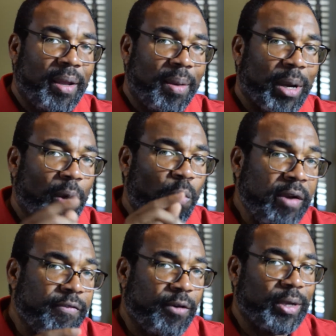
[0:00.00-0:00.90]
but I
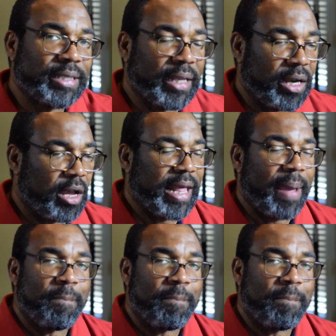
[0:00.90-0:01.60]
want to focus in on that